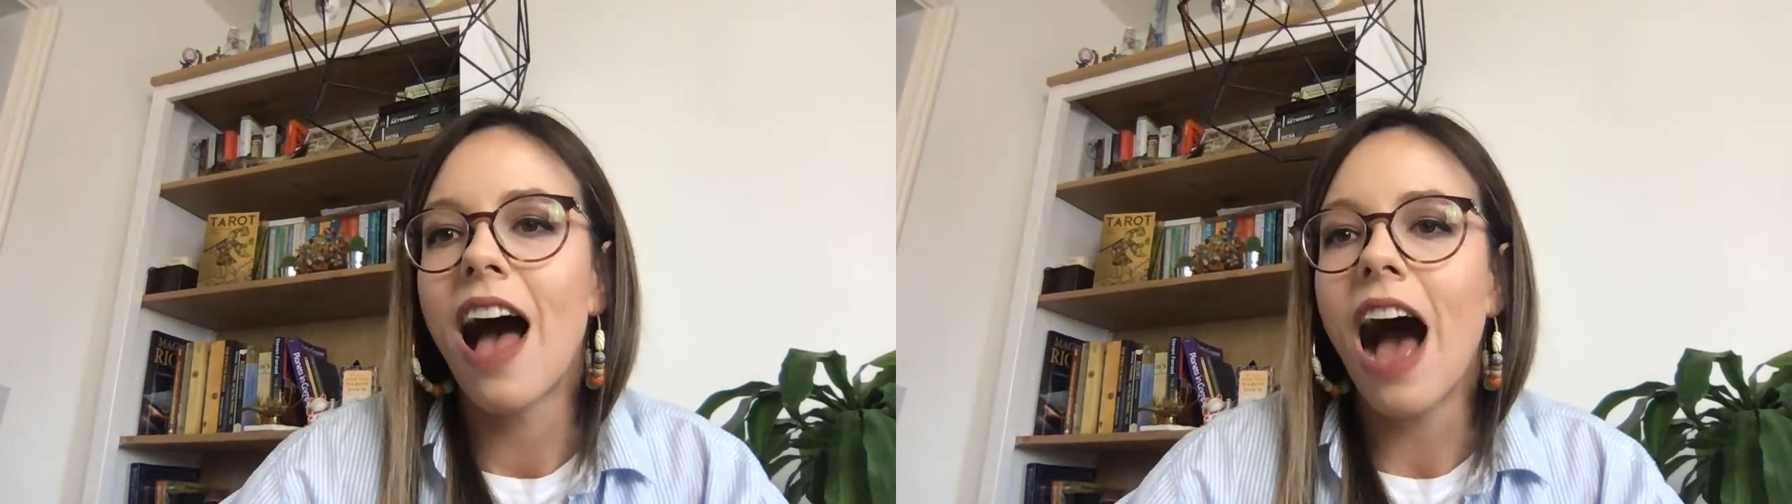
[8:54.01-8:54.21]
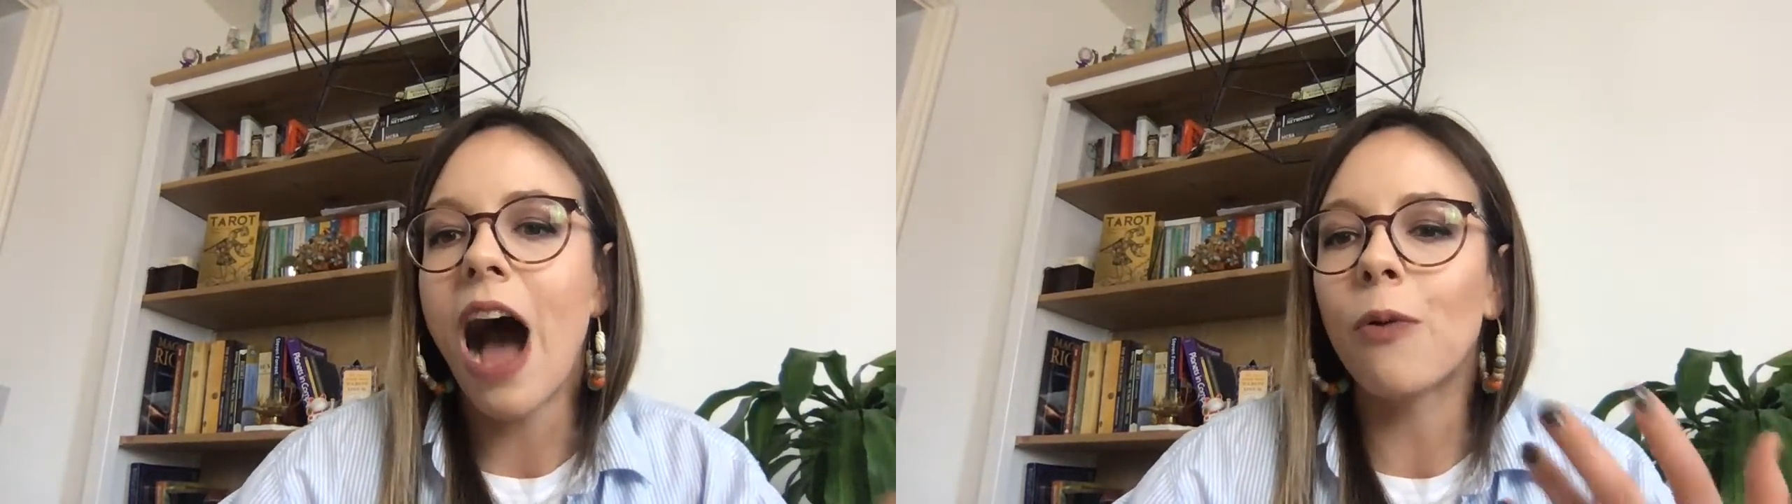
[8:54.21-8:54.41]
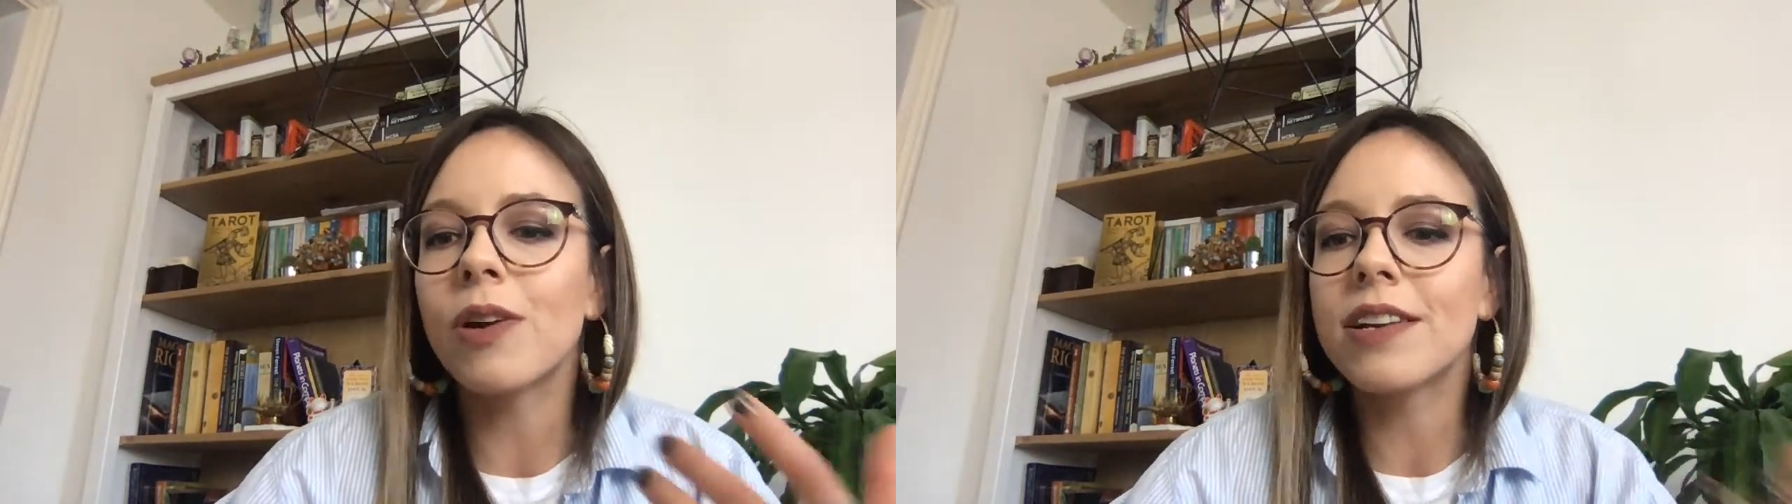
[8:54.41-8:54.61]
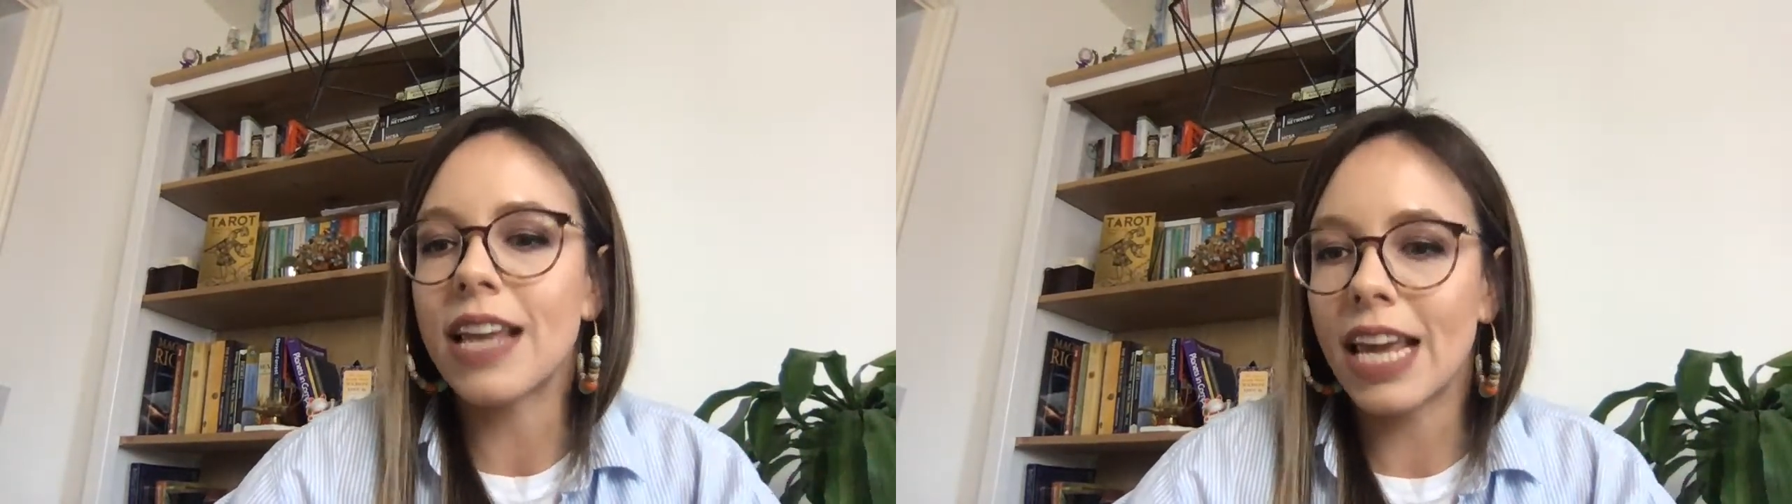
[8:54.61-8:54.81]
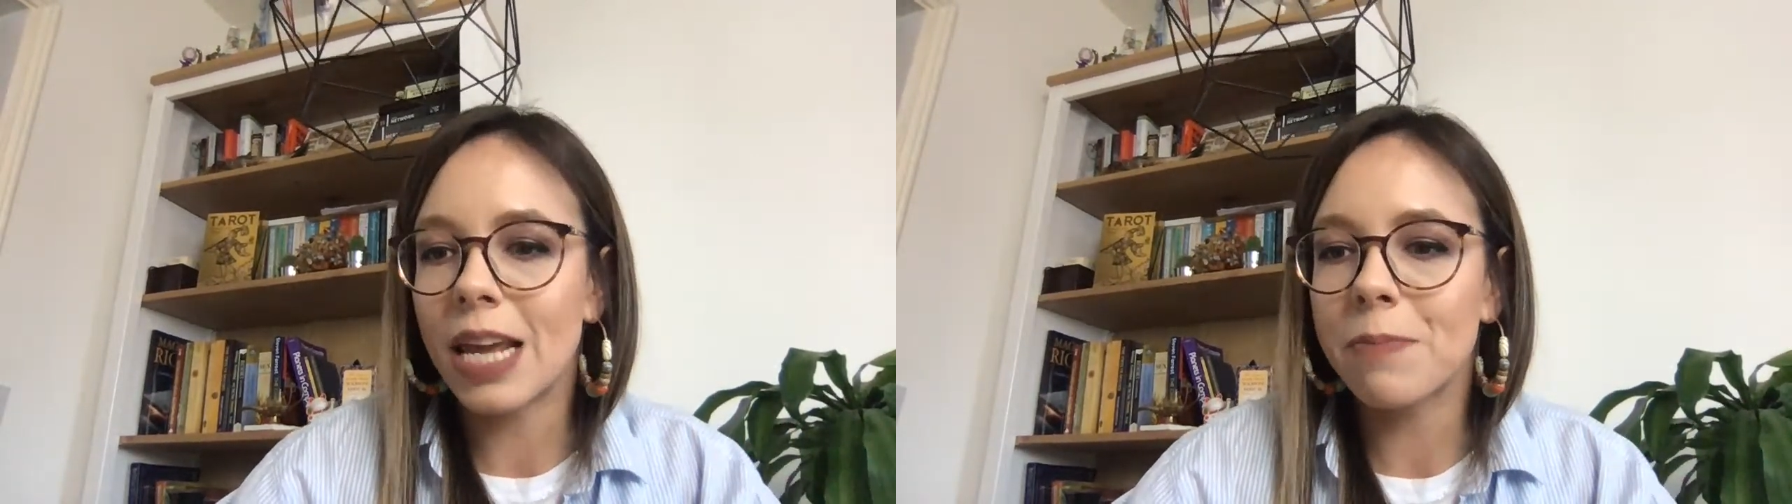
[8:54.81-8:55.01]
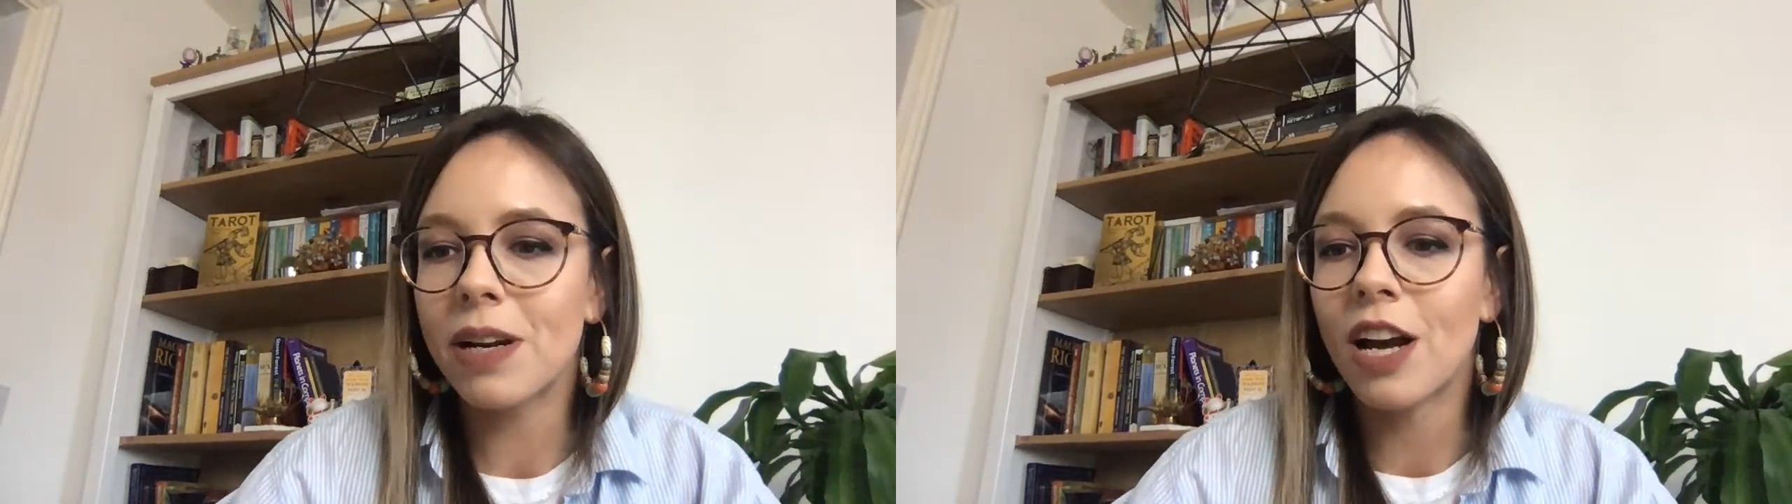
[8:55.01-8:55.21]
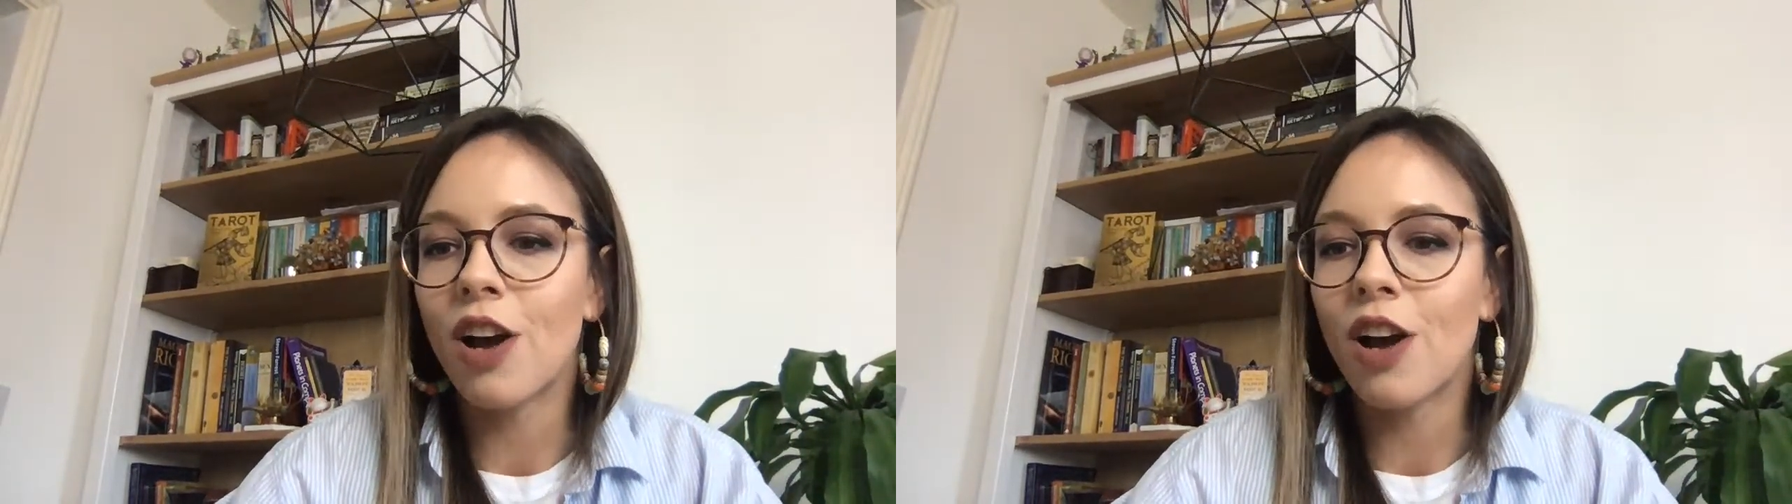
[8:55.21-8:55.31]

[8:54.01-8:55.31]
our name